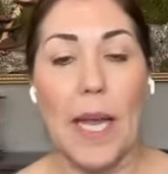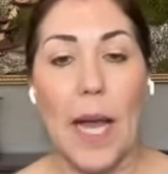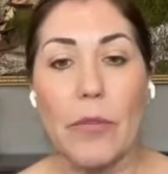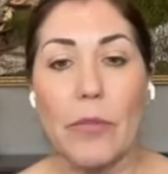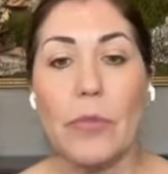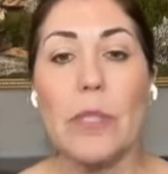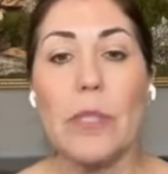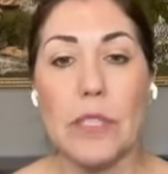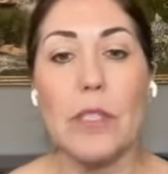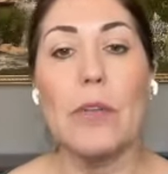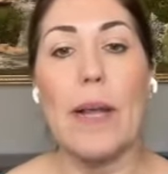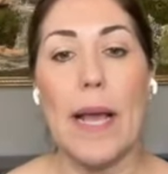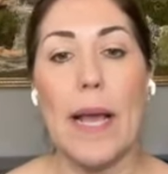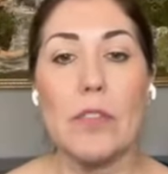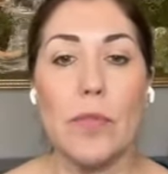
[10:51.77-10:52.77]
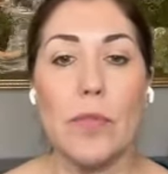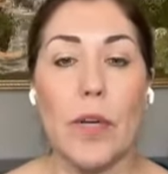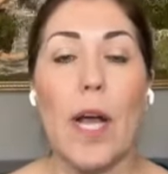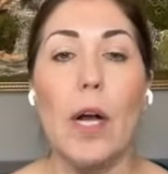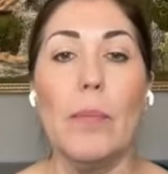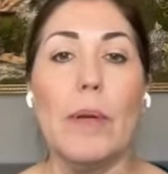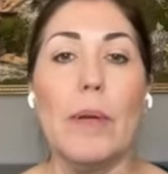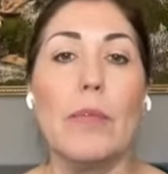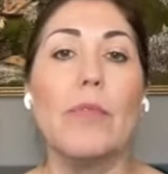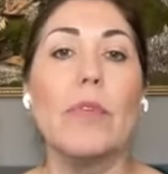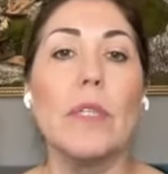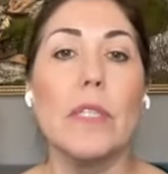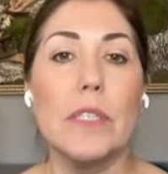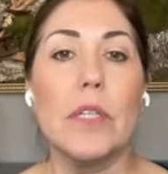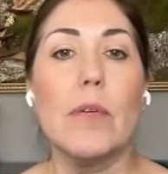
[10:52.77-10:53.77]
I really don't ask for help. I
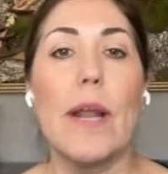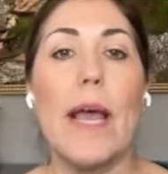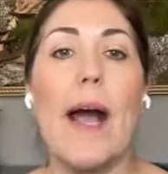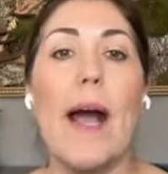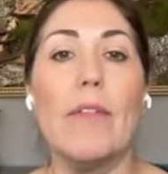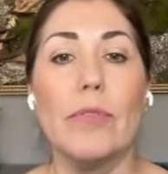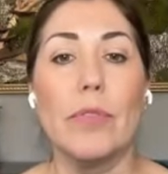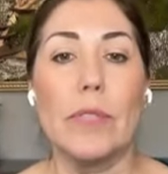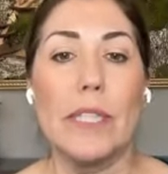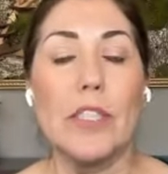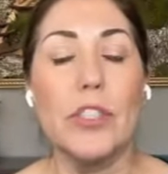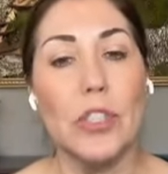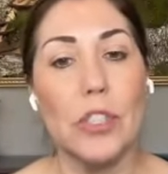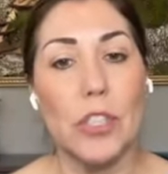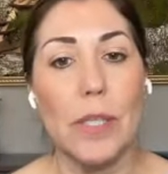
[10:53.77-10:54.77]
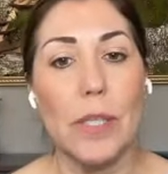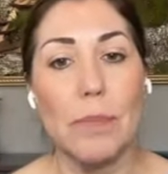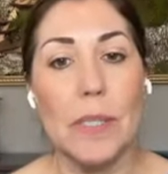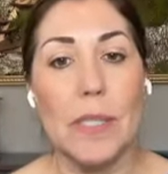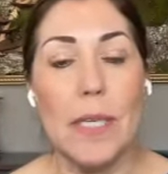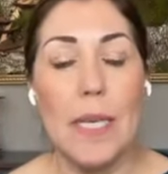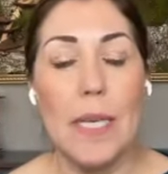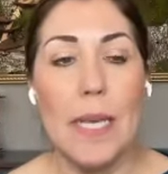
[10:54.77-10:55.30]
really don't have relationships